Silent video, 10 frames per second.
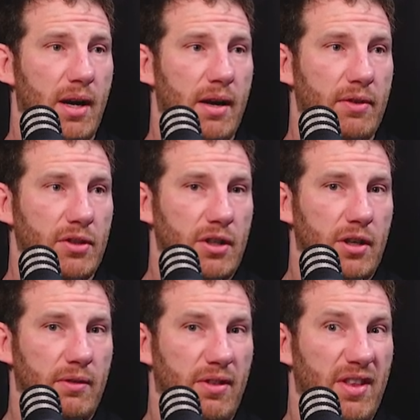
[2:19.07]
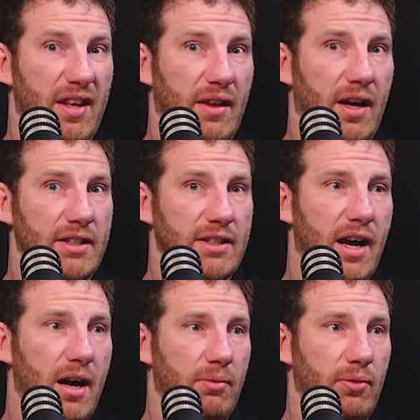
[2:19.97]
I have a certain thing that I
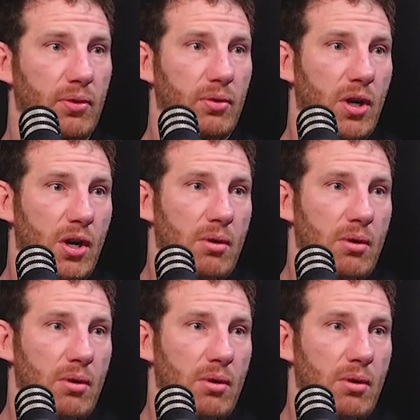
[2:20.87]
set up through